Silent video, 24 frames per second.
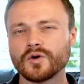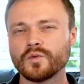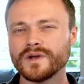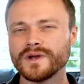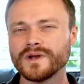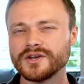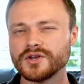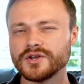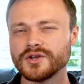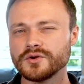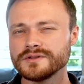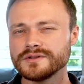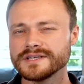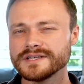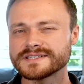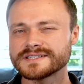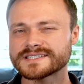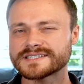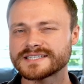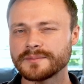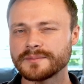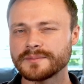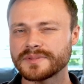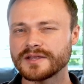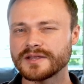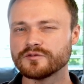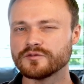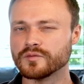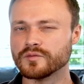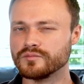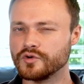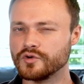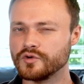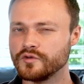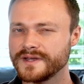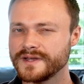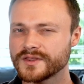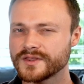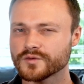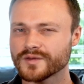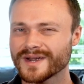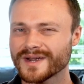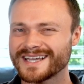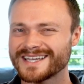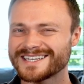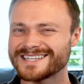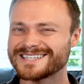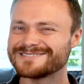We knew that simply removing the
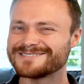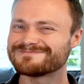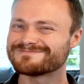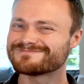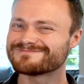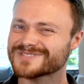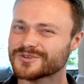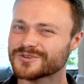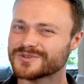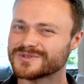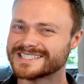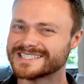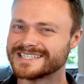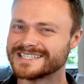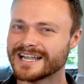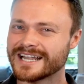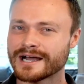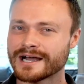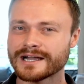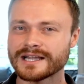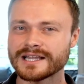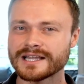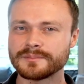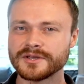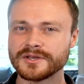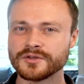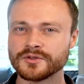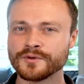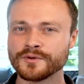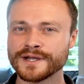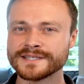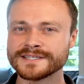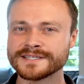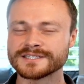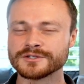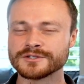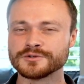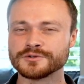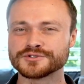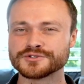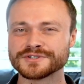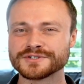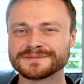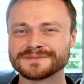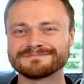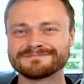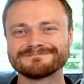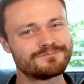ranking was not going to be the right
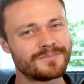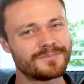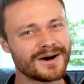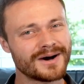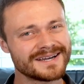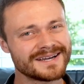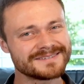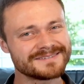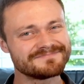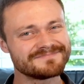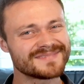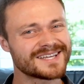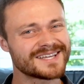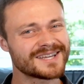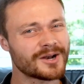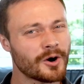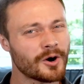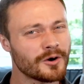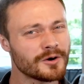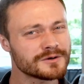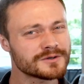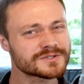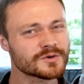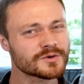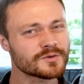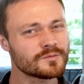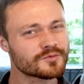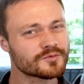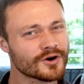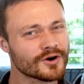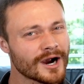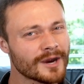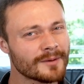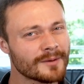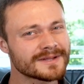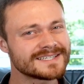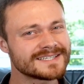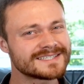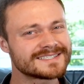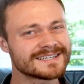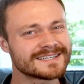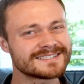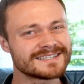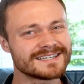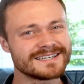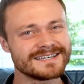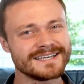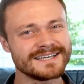solution, but it also probably
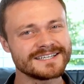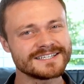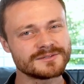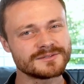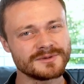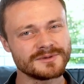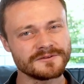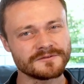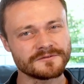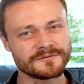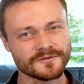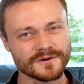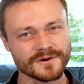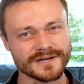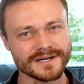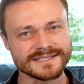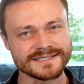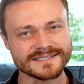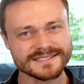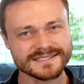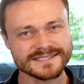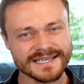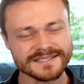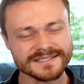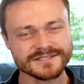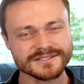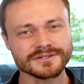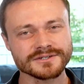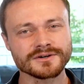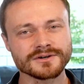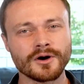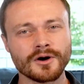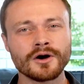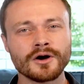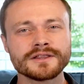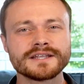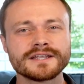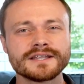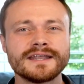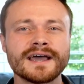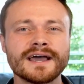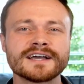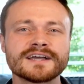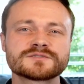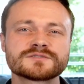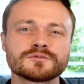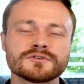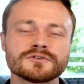doesn't need to be front and center on the
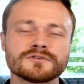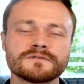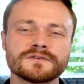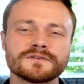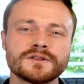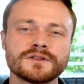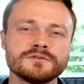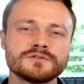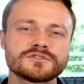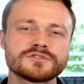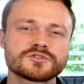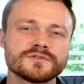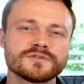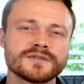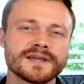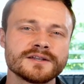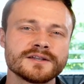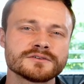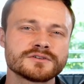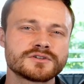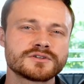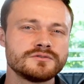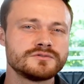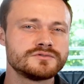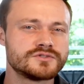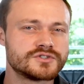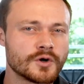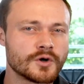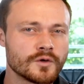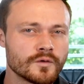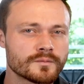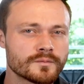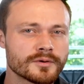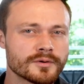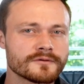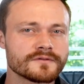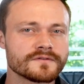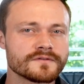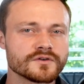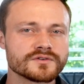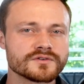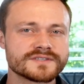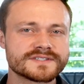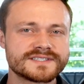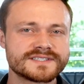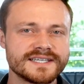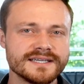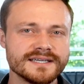dashboard for those creators who don't prefer
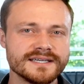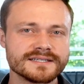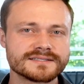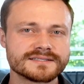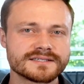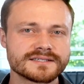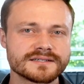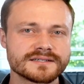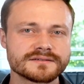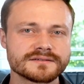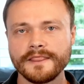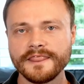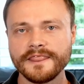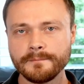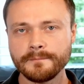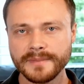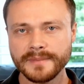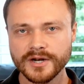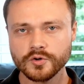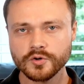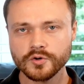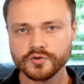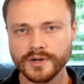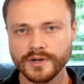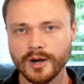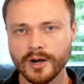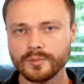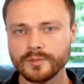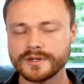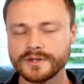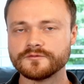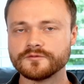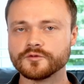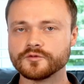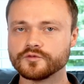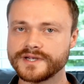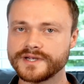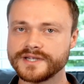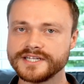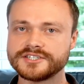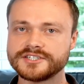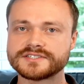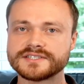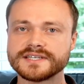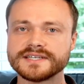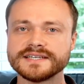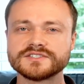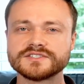to see it. The middle ground we've
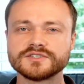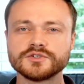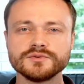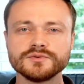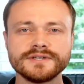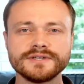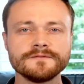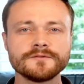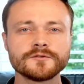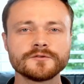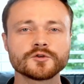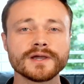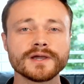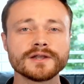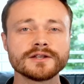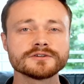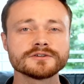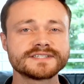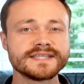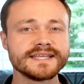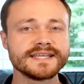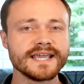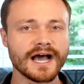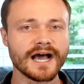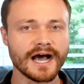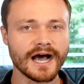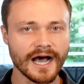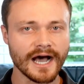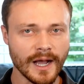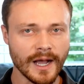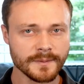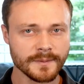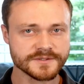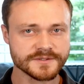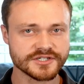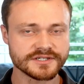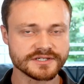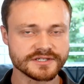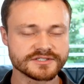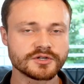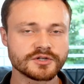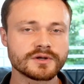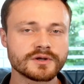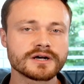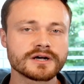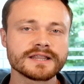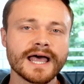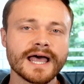reached is to give creators the option
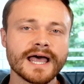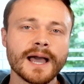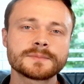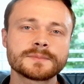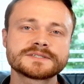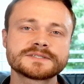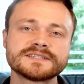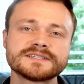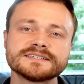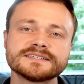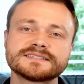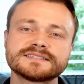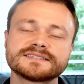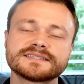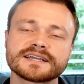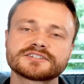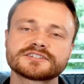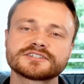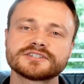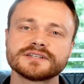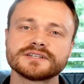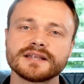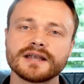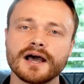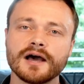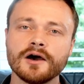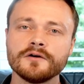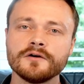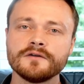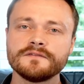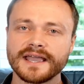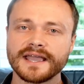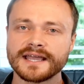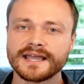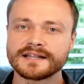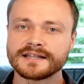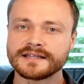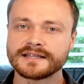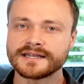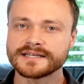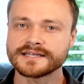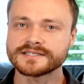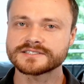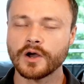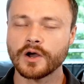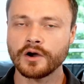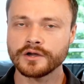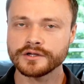to collapse this section of
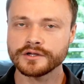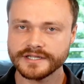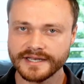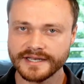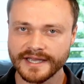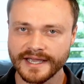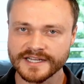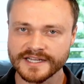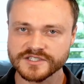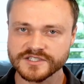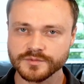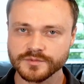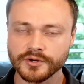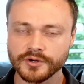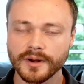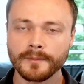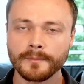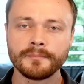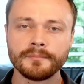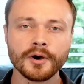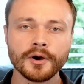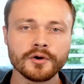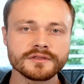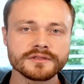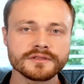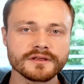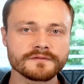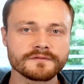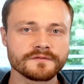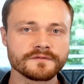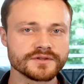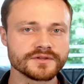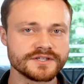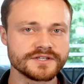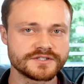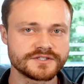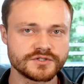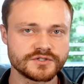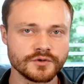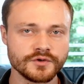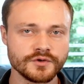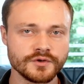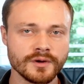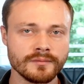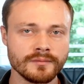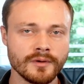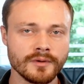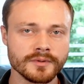analytics on the dashboard, both for the
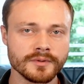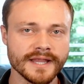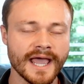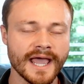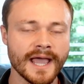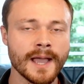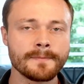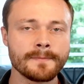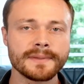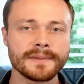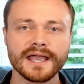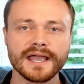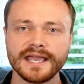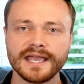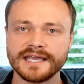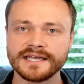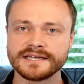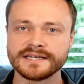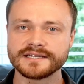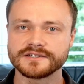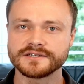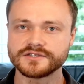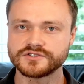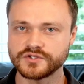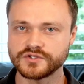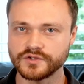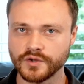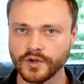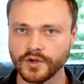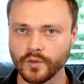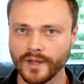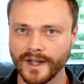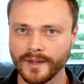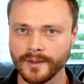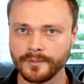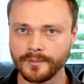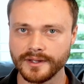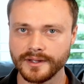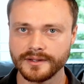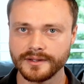Studio Mobile app and Studio Web.